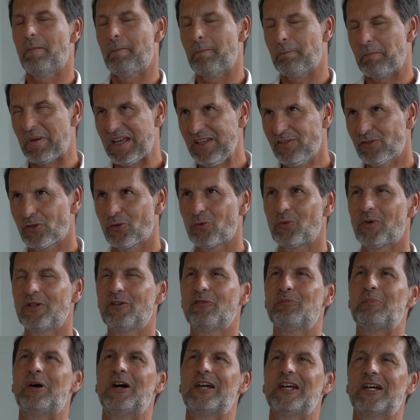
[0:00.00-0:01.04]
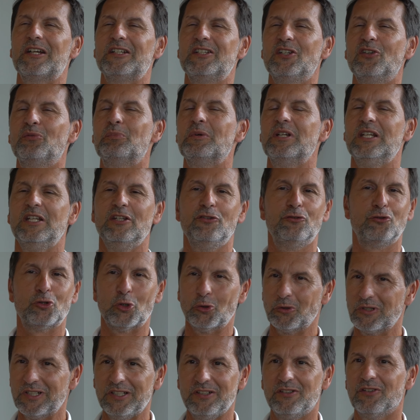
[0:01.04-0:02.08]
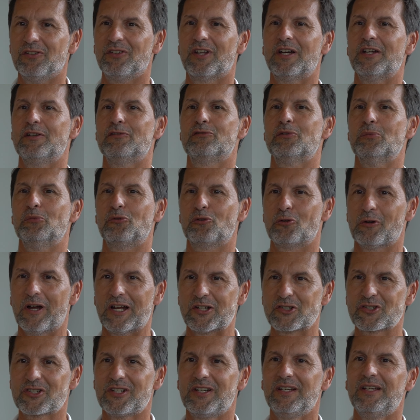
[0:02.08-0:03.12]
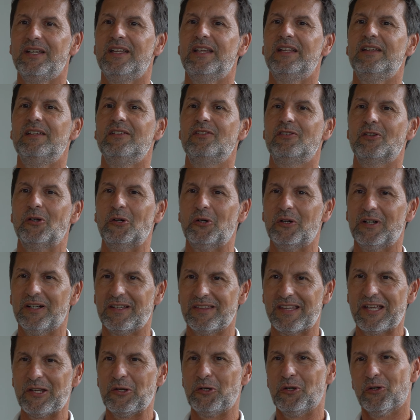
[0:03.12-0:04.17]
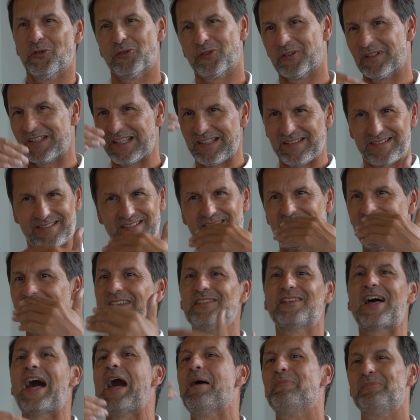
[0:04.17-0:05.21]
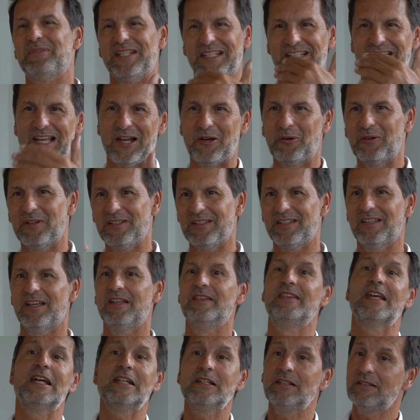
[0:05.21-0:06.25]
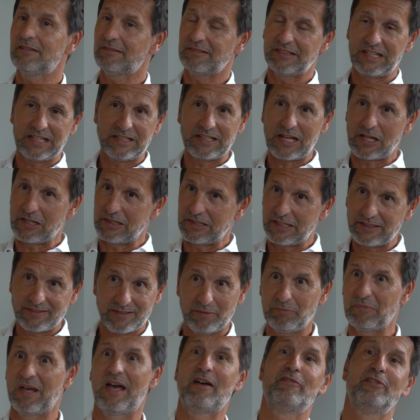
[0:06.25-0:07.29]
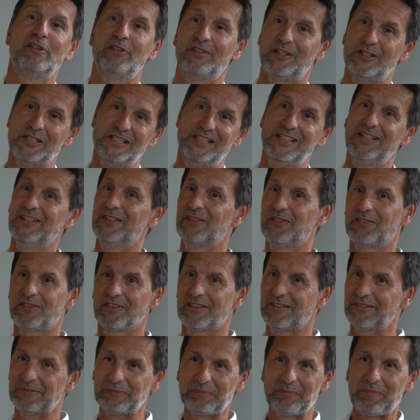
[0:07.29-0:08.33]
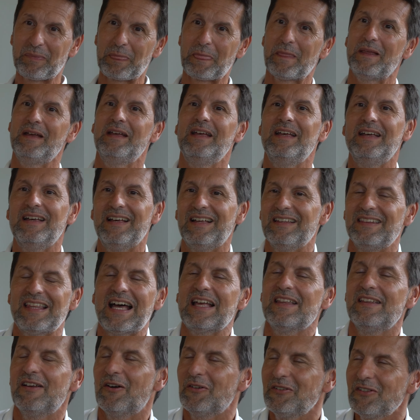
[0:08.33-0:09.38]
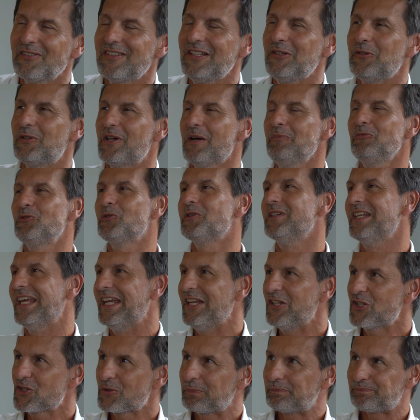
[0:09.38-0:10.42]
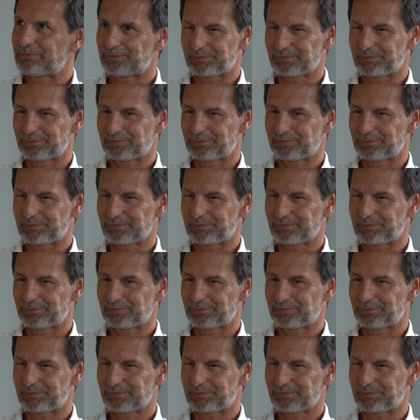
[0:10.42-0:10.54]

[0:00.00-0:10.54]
based on one of my ideas, but he's totally designed from scratch. So there you go. So things are happening now, and then I'll let him have his ideas. And that, honestly, you come to an age.